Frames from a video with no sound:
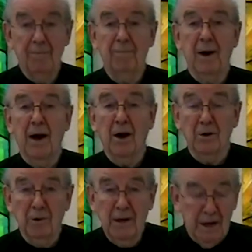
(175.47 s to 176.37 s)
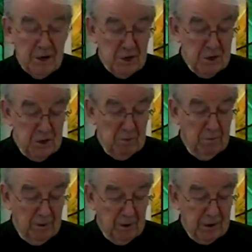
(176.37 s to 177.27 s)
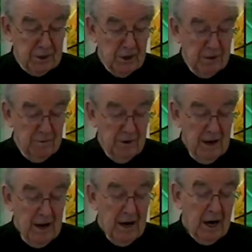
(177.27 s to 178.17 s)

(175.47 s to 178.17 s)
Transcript: by her relationship with her son,